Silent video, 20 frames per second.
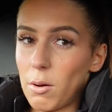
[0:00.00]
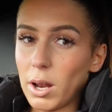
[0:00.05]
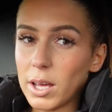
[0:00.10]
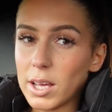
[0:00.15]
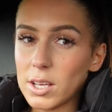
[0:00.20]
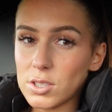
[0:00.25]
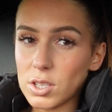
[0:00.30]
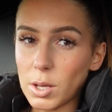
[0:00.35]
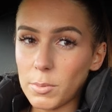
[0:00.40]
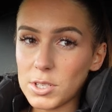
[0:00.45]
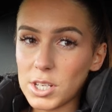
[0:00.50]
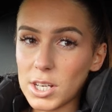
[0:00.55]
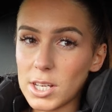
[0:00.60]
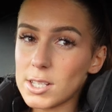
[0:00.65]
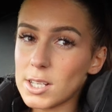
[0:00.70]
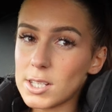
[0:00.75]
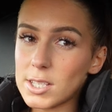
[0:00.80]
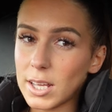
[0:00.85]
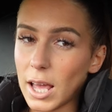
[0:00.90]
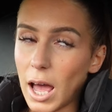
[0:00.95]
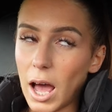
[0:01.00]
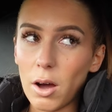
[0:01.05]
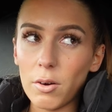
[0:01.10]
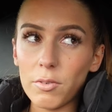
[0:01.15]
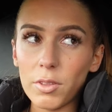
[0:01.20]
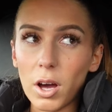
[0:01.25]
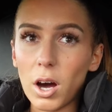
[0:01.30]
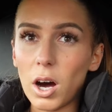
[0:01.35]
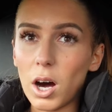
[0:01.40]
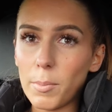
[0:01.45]
Like, it's so much easier to get out of
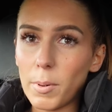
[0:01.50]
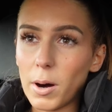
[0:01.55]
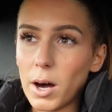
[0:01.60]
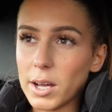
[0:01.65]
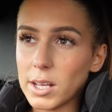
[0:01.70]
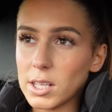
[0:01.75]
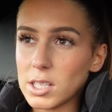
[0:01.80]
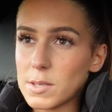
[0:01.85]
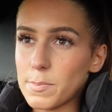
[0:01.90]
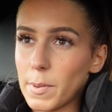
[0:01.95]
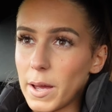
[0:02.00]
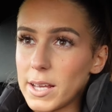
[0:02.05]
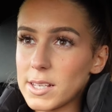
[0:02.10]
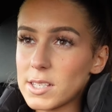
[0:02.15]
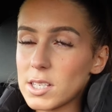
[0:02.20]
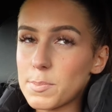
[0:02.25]
the car parking space,